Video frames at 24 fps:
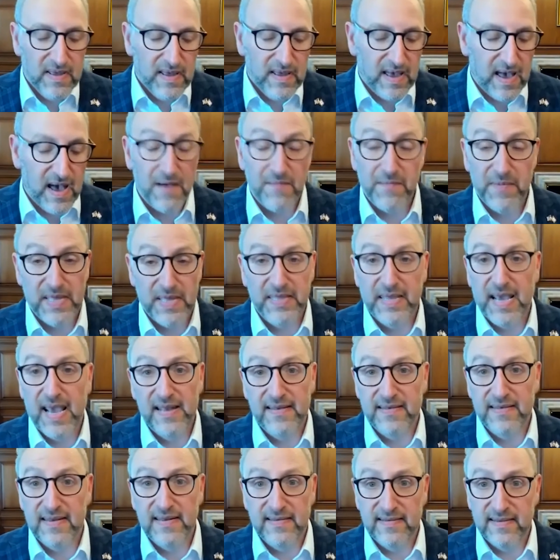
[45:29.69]
In the
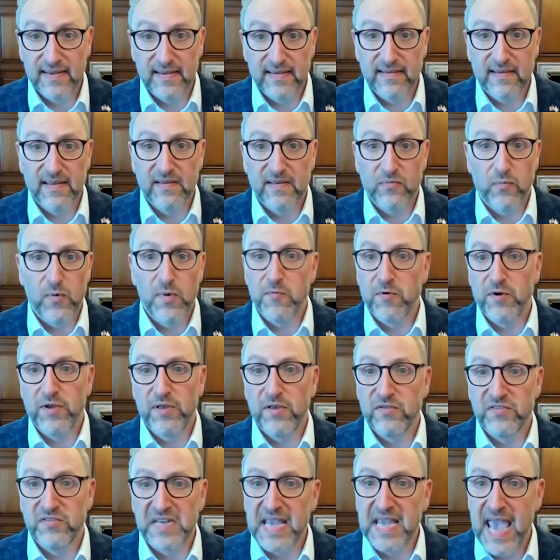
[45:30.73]
1860s, we were
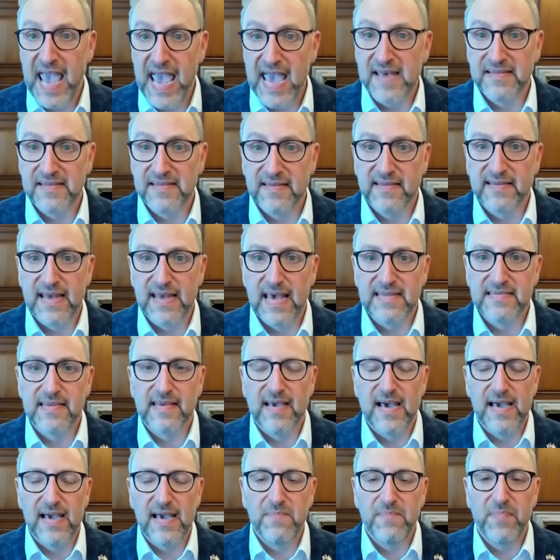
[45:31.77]
using handset
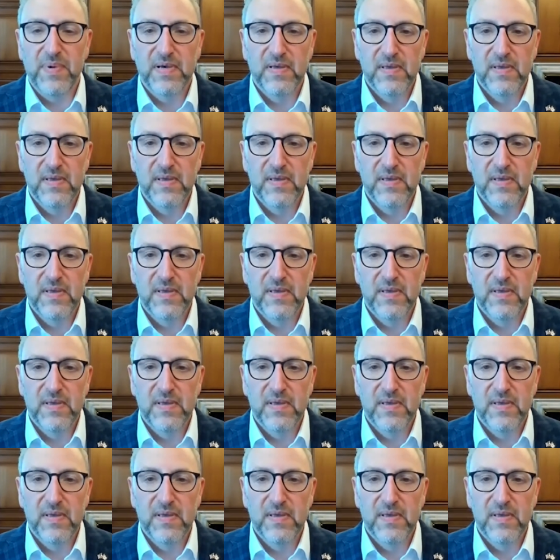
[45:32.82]
type.